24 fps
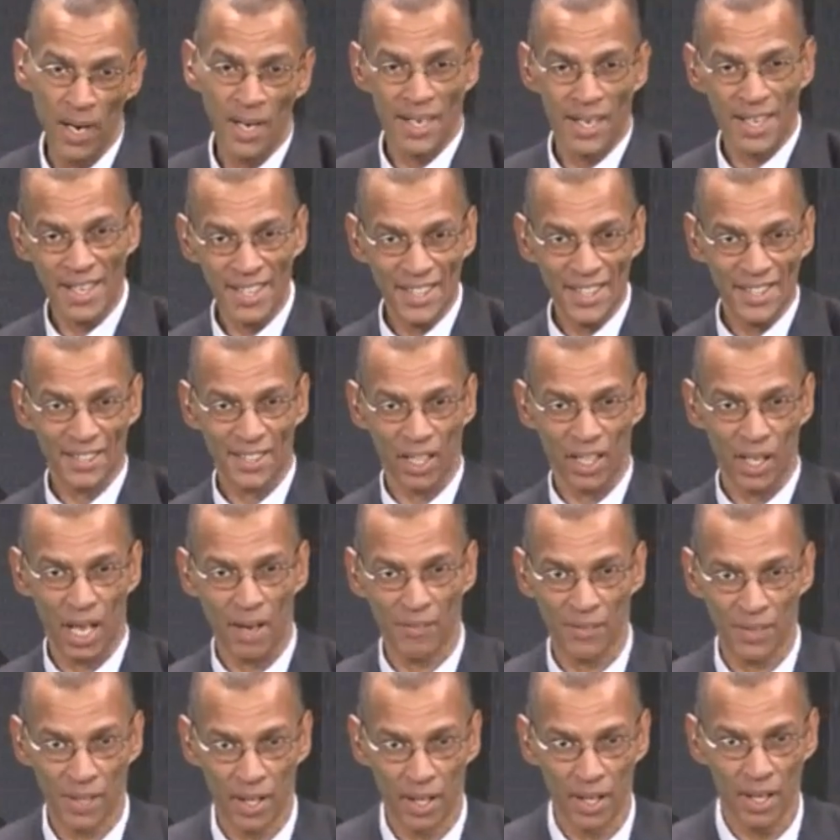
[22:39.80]
in South
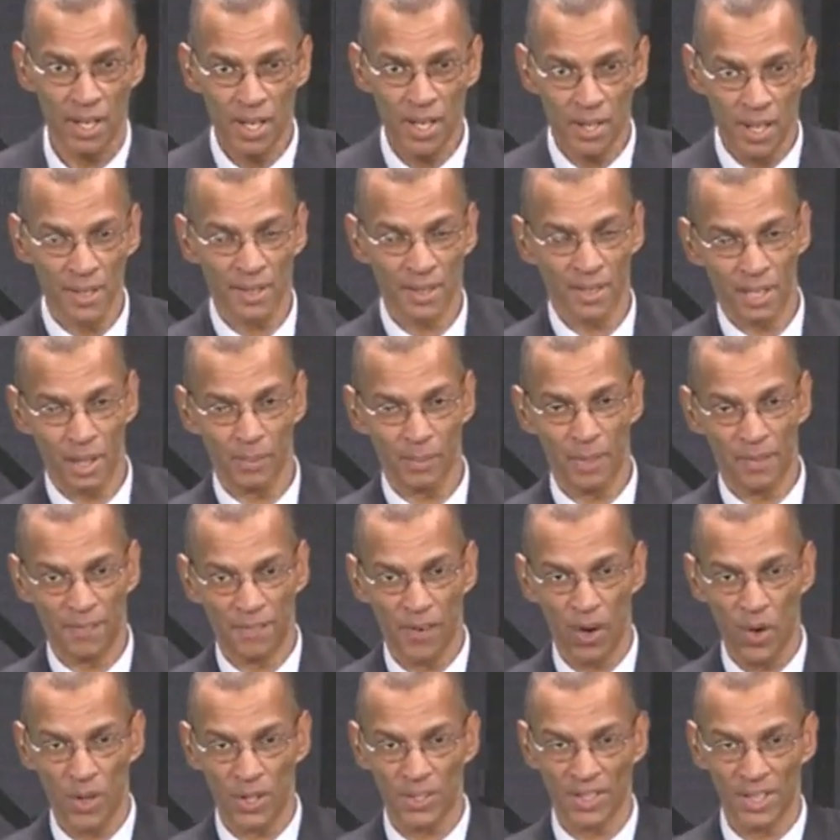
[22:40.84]
Africa that's going to be
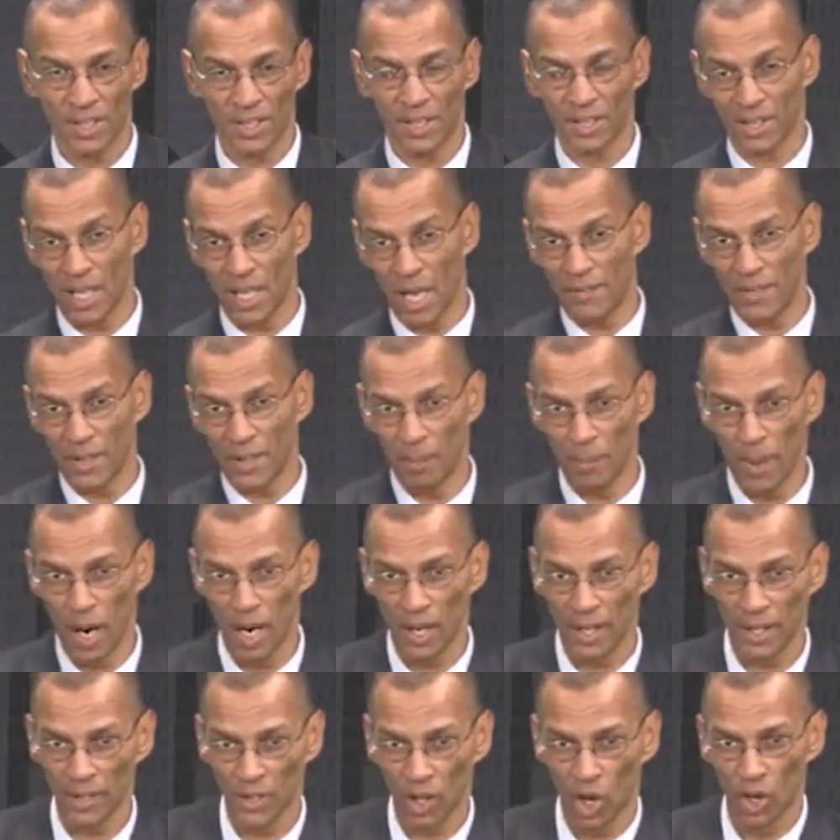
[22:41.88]
focused in the South African
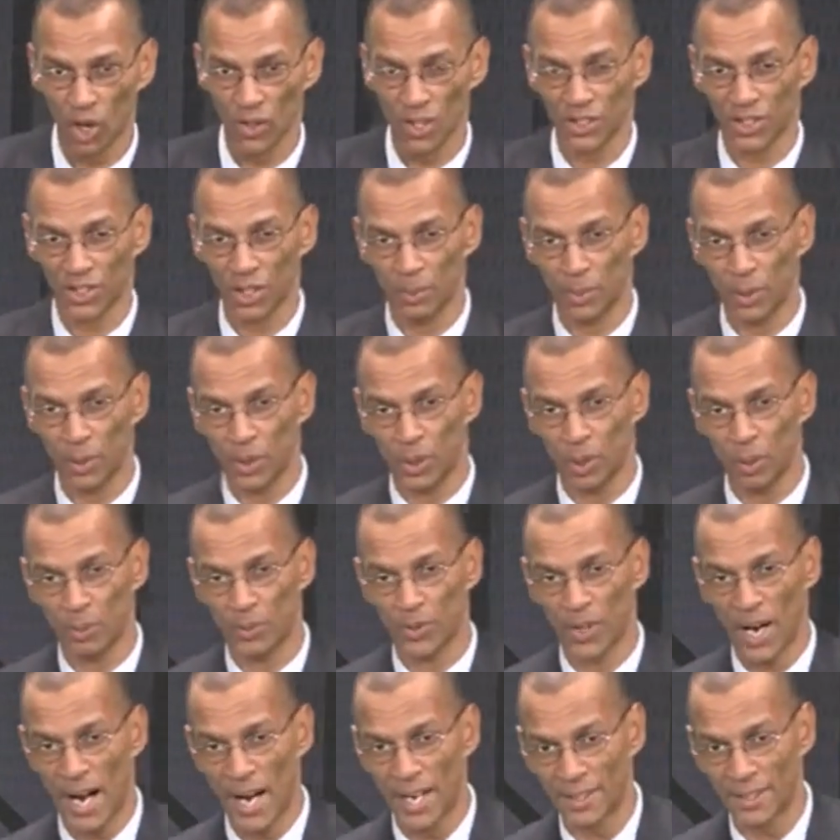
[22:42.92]
market on the Chibuku
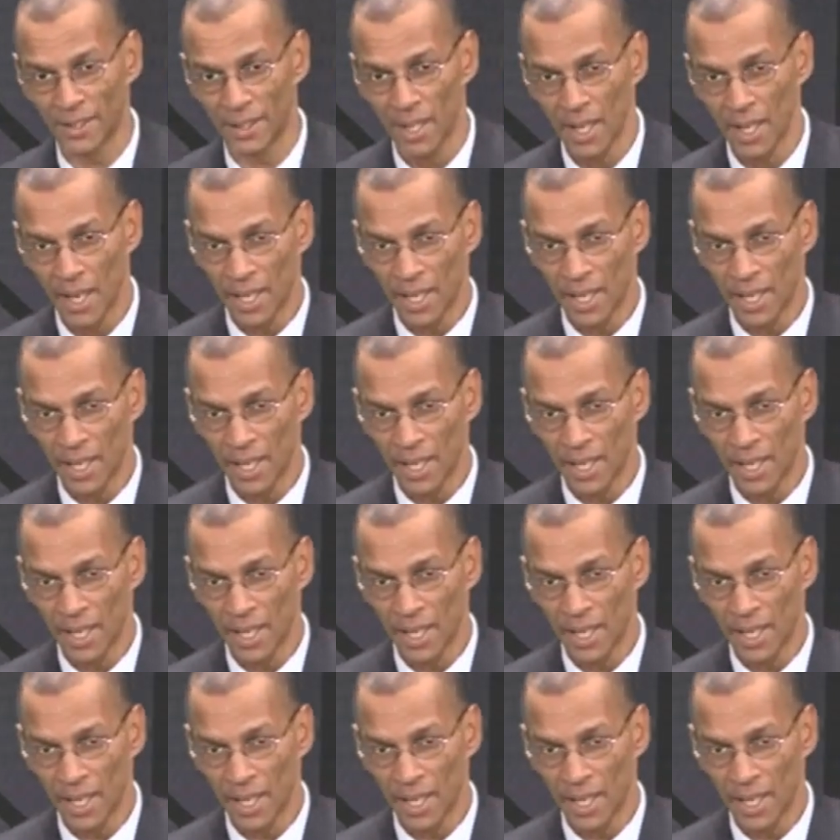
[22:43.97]
brand.